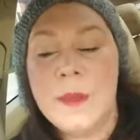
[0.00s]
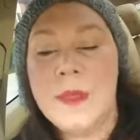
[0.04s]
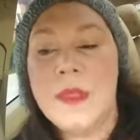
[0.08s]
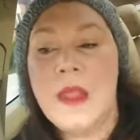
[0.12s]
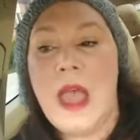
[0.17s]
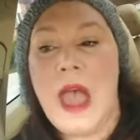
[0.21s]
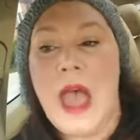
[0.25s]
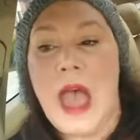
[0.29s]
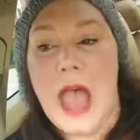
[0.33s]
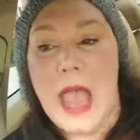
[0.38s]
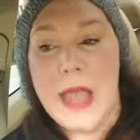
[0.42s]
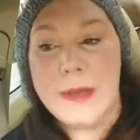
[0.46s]

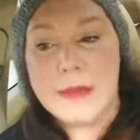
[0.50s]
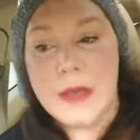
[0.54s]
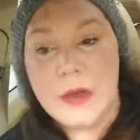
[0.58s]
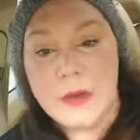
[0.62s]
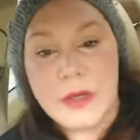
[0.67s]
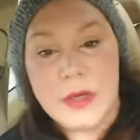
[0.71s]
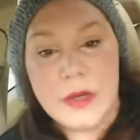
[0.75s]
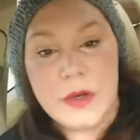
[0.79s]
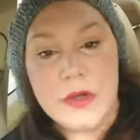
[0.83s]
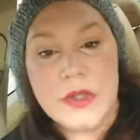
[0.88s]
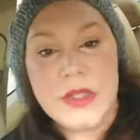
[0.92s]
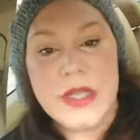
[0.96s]
I'm out
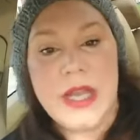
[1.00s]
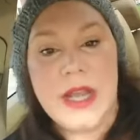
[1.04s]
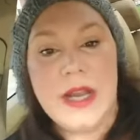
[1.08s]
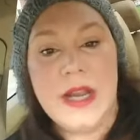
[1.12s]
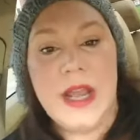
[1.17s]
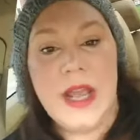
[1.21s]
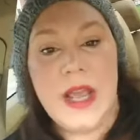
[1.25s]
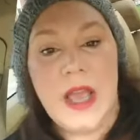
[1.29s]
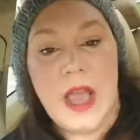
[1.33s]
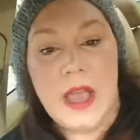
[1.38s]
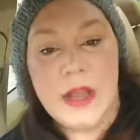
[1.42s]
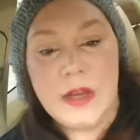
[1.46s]
here
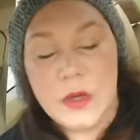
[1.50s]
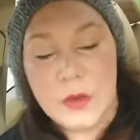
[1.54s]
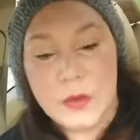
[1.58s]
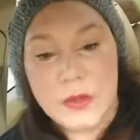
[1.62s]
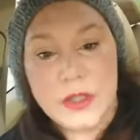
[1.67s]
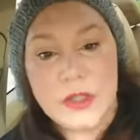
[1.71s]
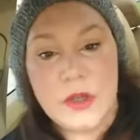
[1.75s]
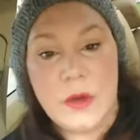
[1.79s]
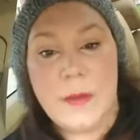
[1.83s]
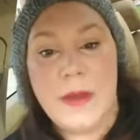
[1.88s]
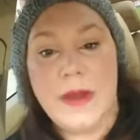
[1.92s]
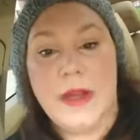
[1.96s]
dating. I know
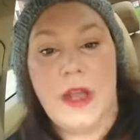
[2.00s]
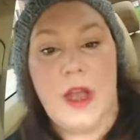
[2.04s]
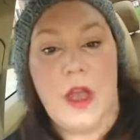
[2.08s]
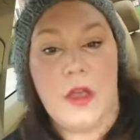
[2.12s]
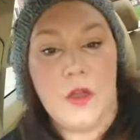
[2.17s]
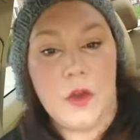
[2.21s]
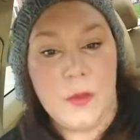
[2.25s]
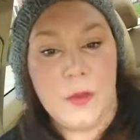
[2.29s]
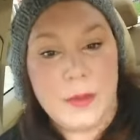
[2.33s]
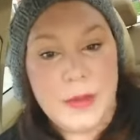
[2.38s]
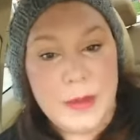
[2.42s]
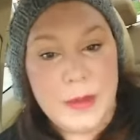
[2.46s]
so many other
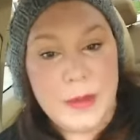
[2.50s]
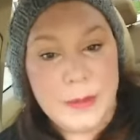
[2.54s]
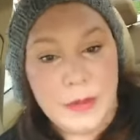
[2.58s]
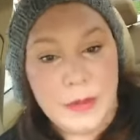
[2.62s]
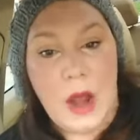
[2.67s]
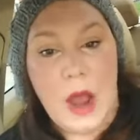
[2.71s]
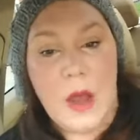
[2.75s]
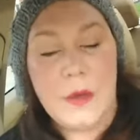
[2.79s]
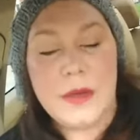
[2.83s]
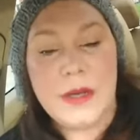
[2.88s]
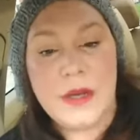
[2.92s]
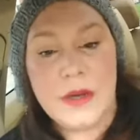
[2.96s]
people are
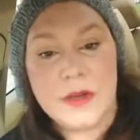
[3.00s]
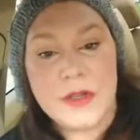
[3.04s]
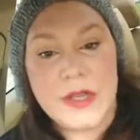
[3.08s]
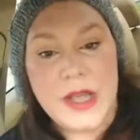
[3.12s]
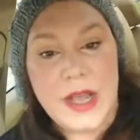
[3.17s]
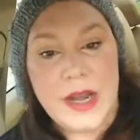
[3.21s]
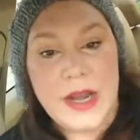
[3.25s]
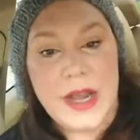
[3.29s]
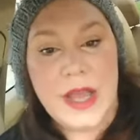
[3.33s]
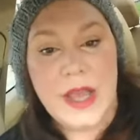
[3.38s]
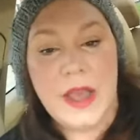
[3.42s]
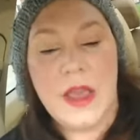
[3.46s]
out here
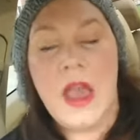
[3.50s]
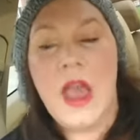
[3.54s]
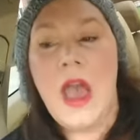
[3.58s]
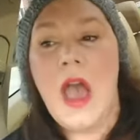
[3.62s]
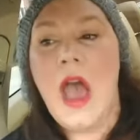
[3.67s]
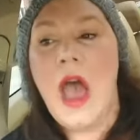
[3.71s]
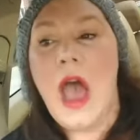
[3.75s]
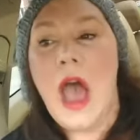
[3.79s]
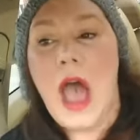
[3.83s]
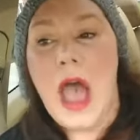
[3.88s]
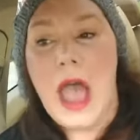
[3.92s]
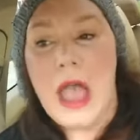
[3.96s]
dating.
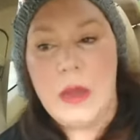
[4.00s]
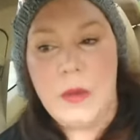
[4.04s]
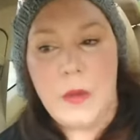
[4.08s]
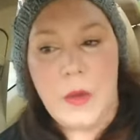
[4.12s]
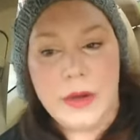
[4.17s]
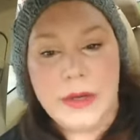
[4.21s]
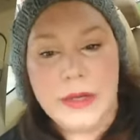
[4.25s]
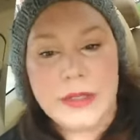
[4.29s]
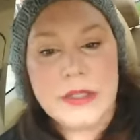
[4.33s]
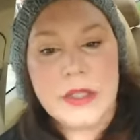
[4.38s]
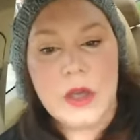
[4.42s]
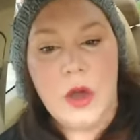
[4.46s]
I
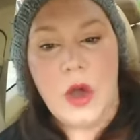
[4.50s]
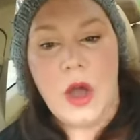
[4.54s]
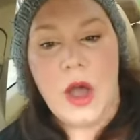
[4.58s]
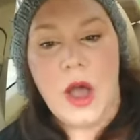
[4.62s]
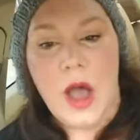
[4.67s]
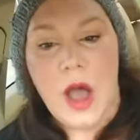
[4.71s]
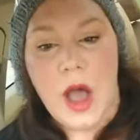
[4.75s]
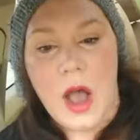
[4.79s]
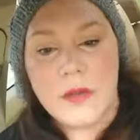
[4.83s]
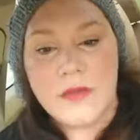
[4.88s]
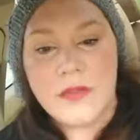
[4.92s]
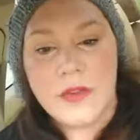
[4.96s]
wanted to
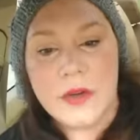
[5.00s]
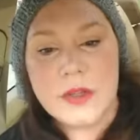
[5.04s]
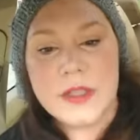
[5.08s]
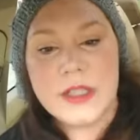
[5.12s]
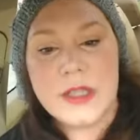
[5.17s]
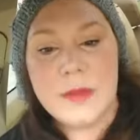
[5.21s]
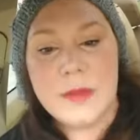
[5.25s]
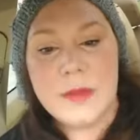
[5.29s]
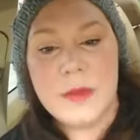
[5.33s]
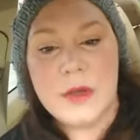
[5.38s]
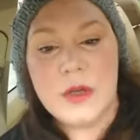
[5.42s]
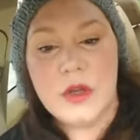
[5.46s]
offer
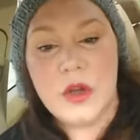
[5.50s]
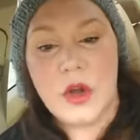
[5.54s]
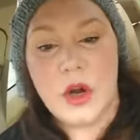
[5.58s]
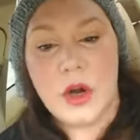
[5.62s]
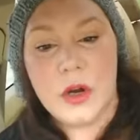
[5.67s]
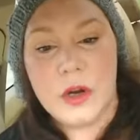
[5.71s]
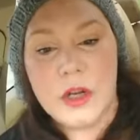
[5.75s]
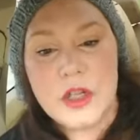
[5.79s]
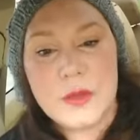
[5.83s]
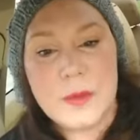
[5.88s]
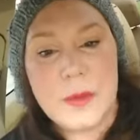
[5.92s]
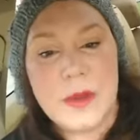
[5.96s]
some
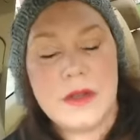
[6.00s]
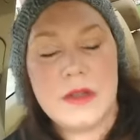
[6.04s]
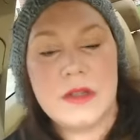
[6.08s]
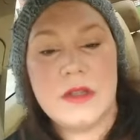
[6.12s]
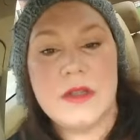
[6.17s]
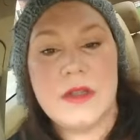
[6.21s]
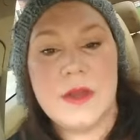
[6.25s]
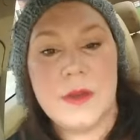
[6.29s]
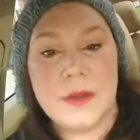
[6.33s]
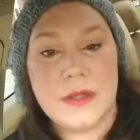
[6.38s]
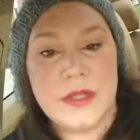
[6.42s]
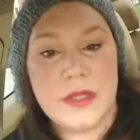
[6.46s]
encouragement to
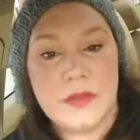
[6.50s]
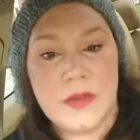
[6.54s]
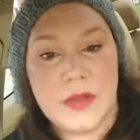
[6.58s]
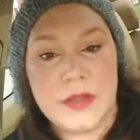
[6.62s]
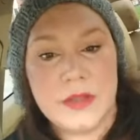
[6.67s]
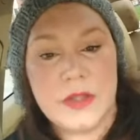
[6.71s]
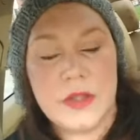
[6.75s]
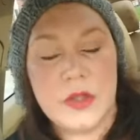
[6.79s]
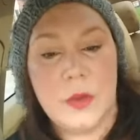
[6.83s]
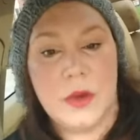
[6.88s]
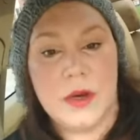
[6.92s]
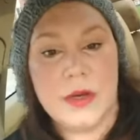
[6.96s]
those of
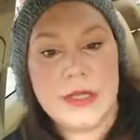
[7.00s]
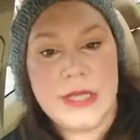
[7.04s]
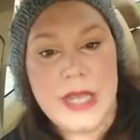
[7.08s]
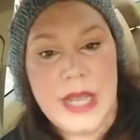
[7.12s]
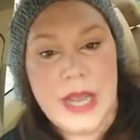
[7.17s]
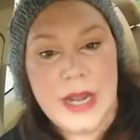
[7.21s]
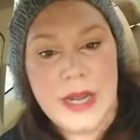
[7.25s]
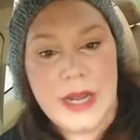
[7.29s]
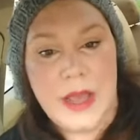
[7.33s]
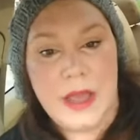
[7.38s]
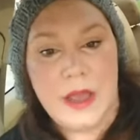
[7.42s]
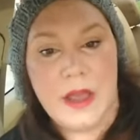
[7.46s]
us who are
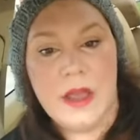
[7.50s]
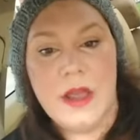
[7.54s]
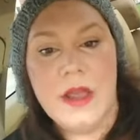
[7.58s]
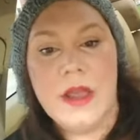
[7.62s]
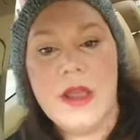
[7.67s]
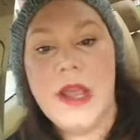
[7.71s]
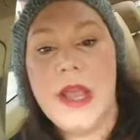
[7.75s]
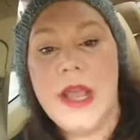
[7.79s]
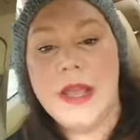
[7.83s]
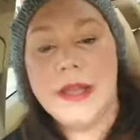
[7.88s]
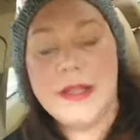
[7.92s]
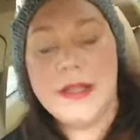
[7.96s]
dating
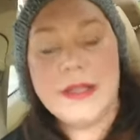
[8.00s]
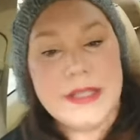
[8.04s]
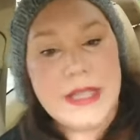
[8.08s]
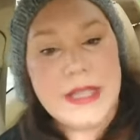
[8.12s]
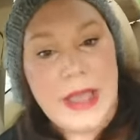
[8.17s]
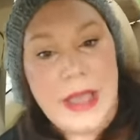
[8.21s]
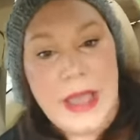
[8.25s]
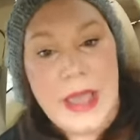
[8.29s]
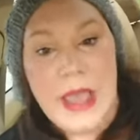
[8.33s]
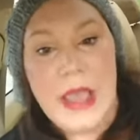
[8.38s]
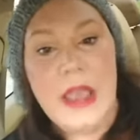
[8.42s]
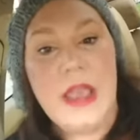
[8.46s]
and say,
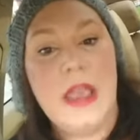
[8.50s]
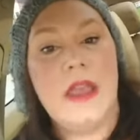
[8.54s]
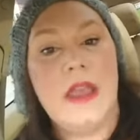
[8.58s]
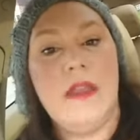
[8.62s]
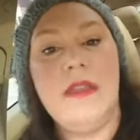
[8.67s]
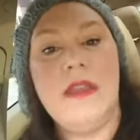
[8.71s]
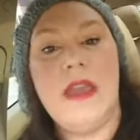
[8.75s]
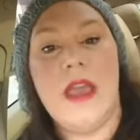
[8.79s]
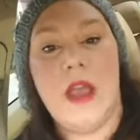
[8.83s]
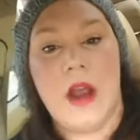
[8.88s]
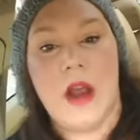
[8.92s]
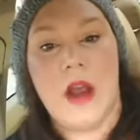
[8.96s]
hang in
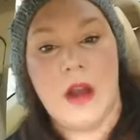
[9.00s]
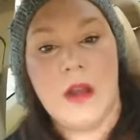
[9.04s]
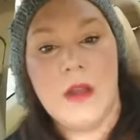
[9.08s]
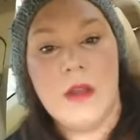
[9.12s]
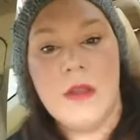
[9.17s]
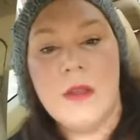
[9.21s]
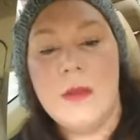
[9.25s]
there.